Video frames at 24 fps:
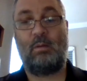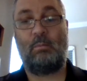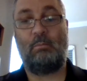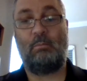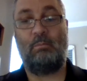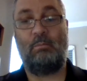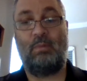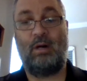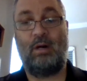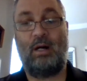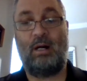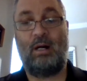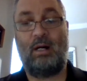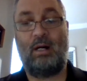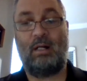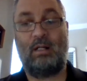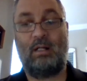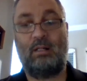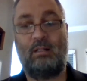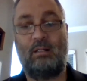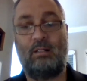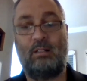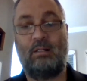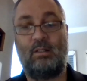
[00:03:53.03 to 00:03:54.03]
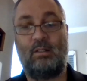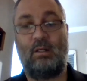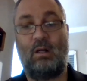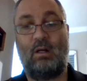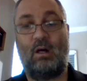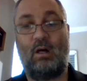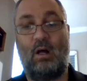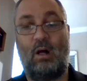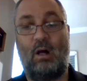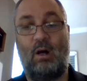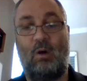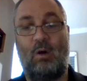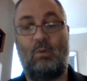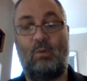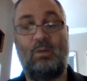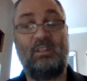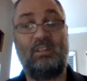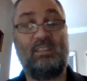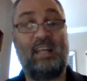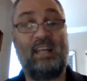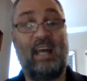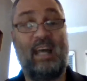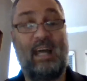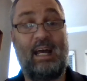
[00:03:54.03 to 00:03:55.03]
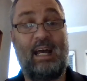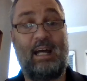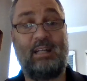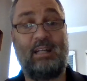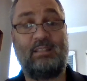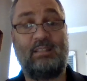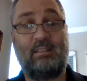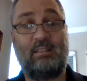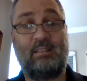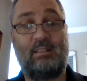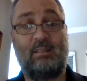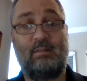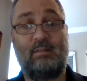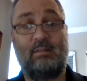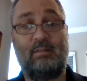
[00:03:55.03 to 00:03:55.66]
But always ask